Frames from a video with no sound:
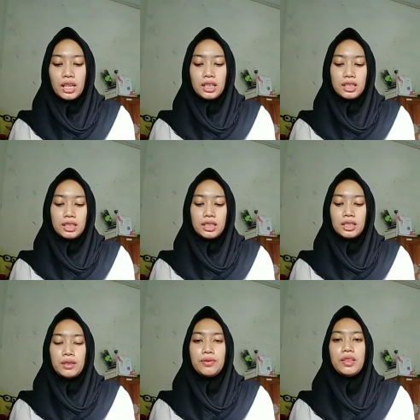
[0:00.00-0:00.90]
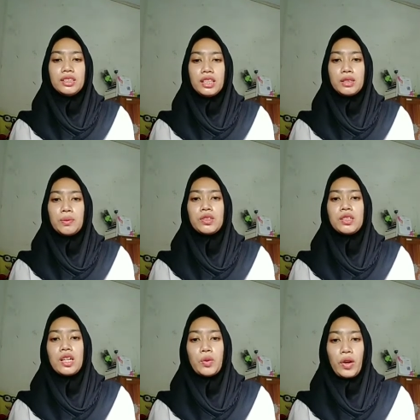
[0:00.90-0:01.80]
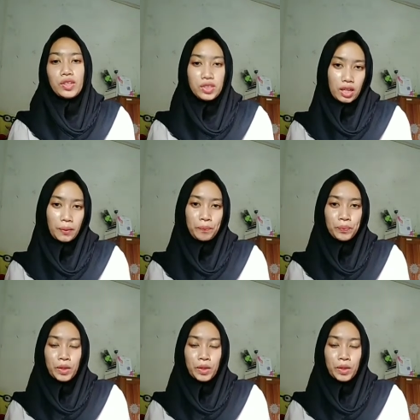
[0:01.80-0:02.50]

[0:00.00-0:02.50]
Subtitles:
the first is procedural question.